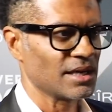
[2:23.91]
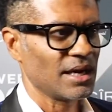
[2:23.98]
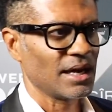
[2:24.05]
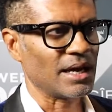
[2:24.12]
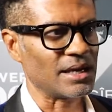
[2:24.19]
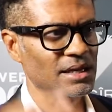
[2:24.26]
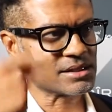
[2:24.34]

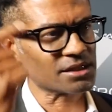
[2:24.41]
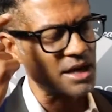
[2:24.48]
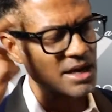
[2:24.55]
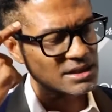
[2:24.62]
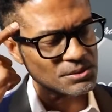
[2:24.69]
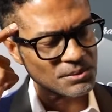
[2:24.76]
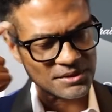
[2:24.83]
and it
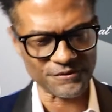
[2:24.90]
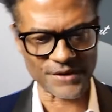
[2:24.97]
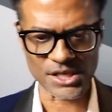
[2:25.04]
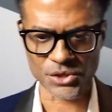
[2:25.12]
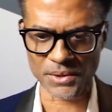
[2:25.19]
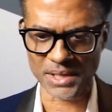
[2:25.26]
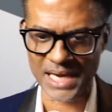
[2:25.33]
starts with
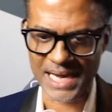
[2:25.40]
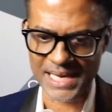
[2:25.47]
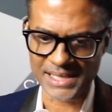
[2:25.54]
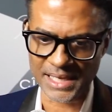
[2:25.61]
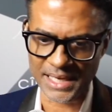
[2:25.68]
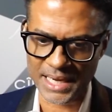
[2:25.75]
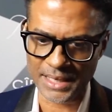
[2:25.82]

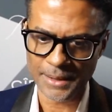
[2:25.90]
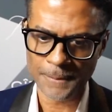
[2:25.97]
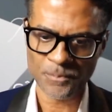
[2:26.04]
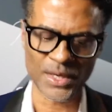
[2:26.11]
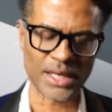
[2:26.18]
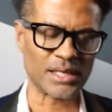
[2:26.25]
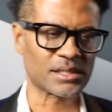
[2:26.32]
visualizing it,
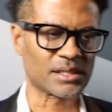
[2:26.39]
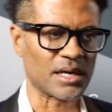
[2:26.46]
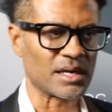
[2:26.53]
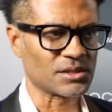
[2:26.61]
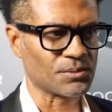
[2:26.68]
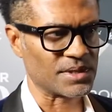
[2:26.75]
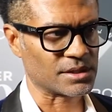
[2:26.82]
and it
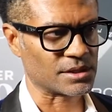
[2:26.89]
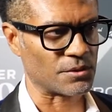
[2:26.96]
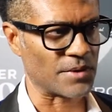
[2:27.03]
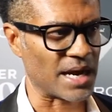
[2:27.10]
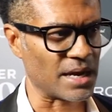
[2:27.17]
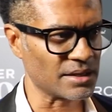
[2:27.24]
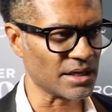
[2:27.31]
starts with
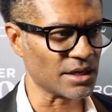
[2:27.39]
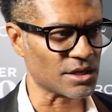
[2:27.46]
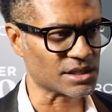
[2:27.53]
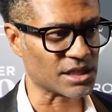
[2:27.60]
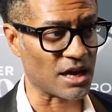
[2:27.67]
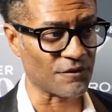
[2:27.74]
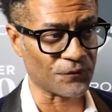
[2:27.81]
surrounding
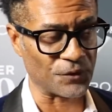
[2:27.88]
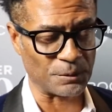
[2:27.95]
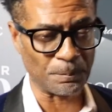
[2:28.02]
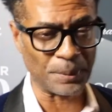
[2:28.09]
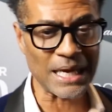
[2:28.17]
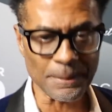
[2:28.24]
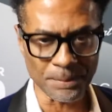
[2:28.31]
yourself with
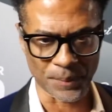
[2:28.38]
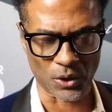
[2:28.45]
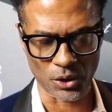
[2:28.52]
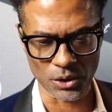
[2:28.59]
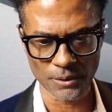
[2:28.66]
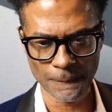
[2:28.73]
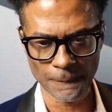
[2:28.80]
people